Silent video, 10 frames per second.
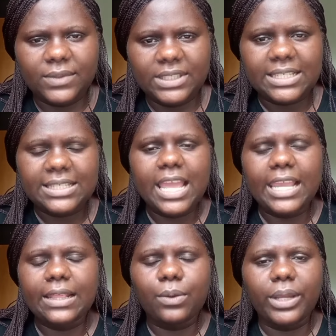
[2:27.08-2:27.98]
just
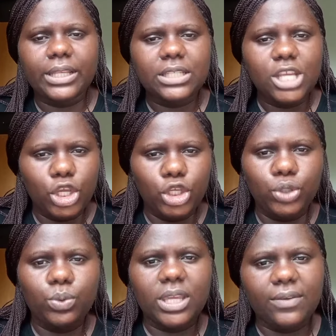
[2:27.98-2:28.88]
like the word
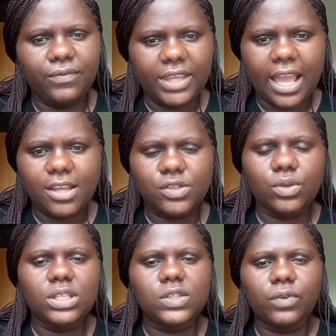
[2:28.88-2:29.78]
UKVI. So
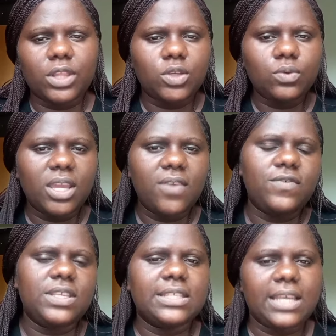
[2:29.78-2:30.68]
it's for the UK
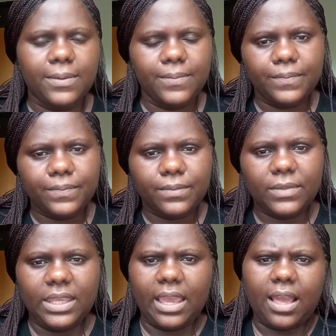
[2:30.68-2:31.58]
visa.
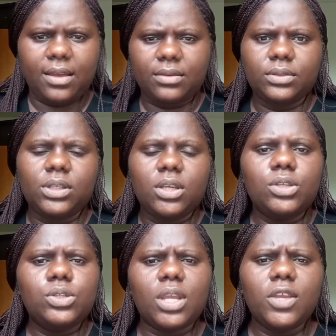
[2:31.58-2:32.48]
Yeah.
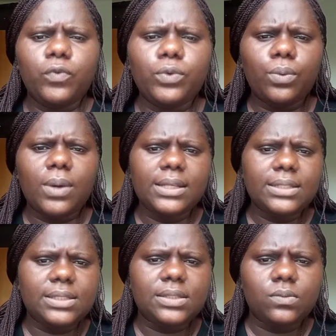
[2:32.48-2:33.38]
So if you
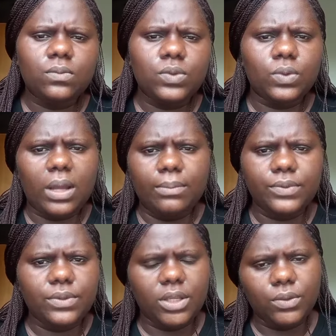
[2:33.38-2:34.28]
want to come
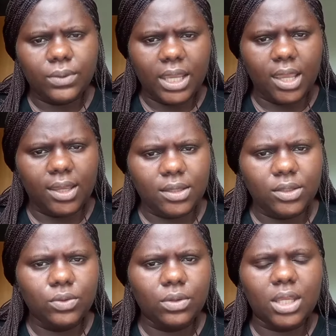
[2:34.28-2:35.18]
to the UK,
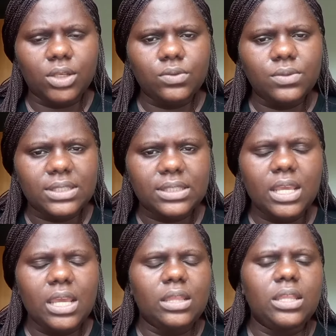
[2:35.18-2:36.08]
you can use
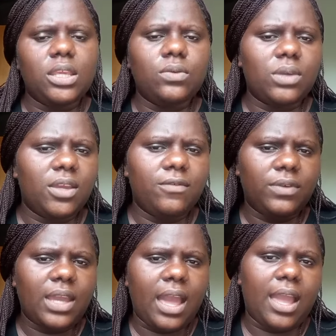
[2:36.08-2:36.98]
the
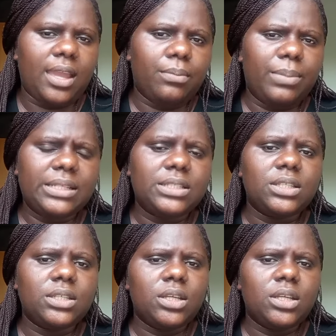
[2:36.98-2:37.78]
UKVI. But